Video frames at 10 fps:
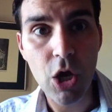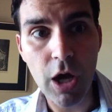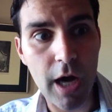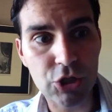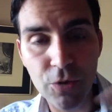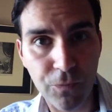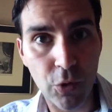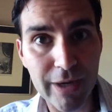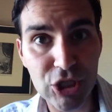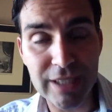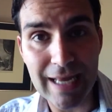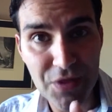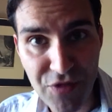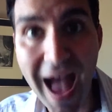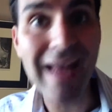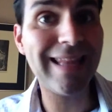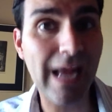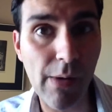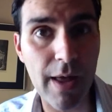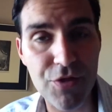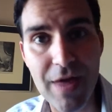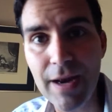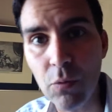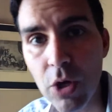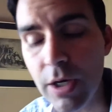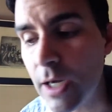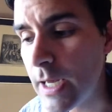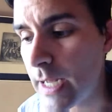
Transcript: uh, to fruition exactly how I said it would.